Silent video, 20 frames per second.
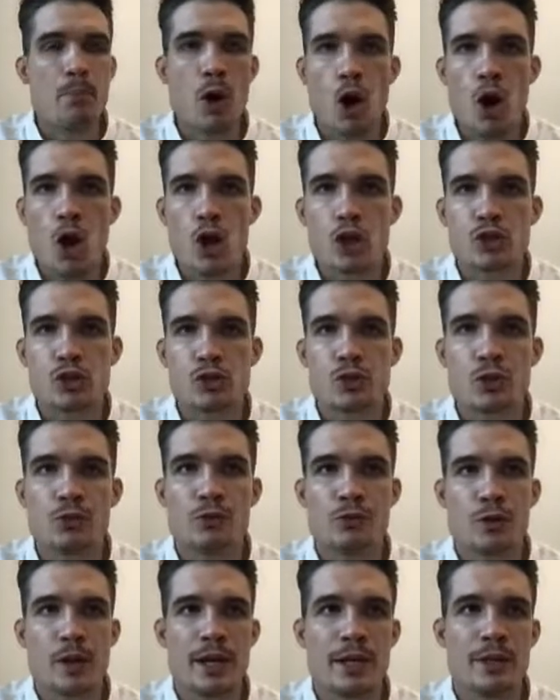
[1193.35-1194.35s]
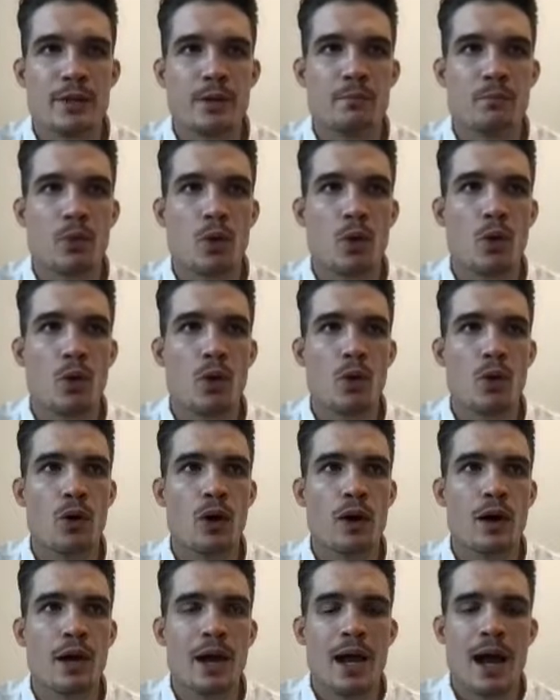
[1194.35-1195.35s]
personal freedom
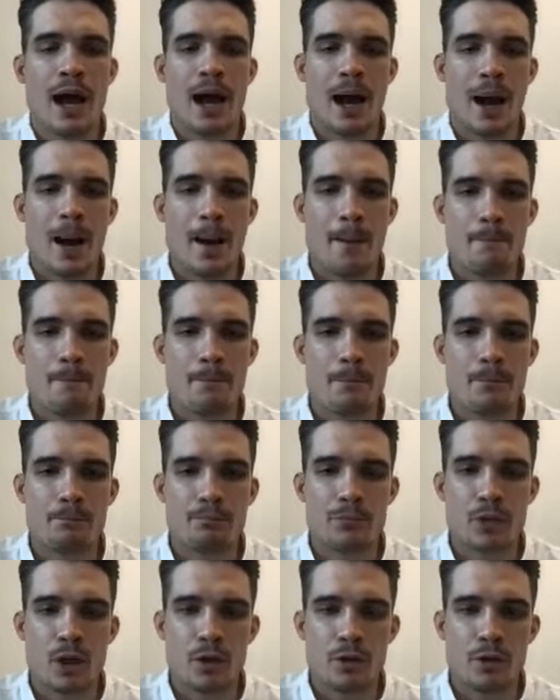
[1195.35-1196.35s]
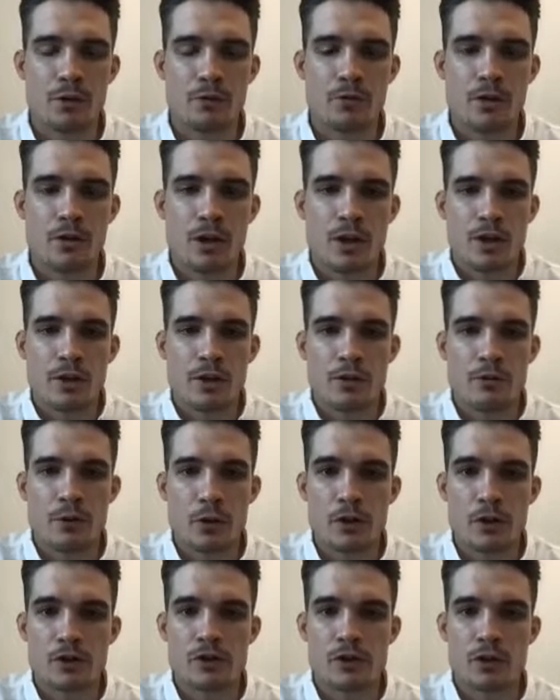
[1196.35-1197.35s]
or kind of
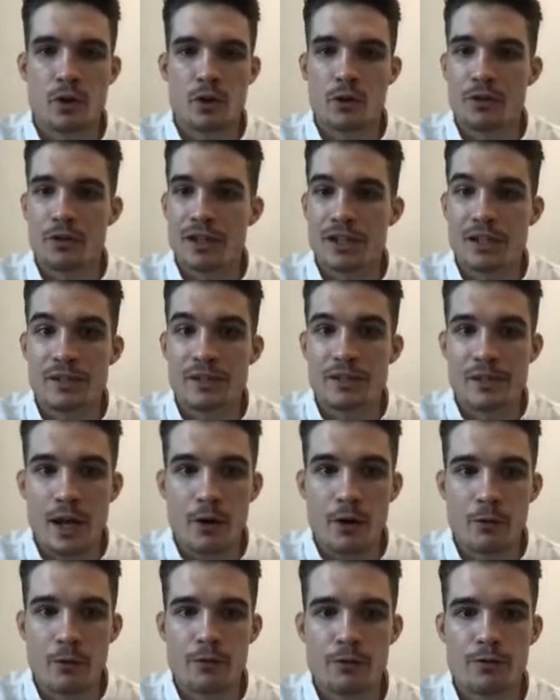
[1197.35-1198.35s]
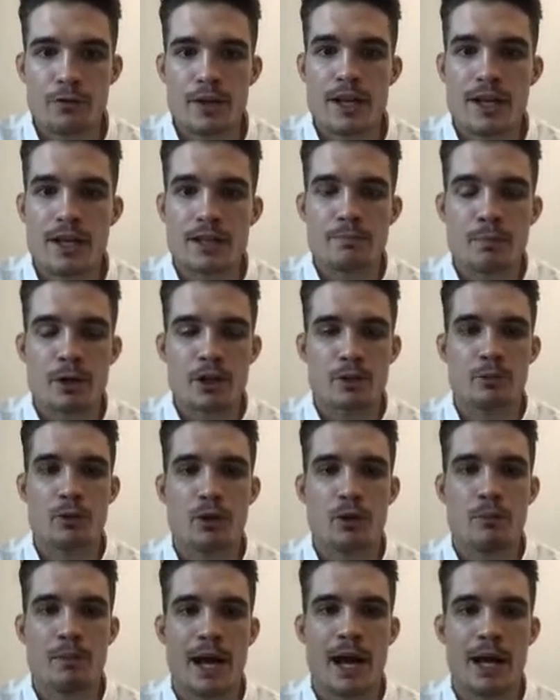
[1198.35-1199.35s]
focusing on the self. It's much more
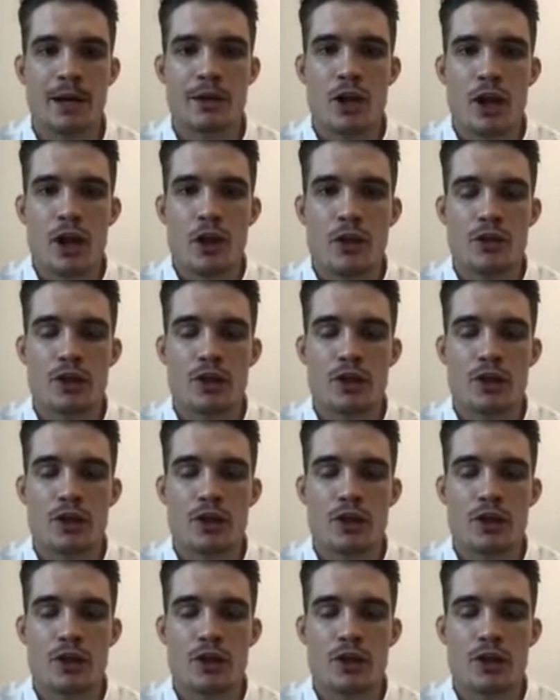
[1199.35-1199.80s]
about the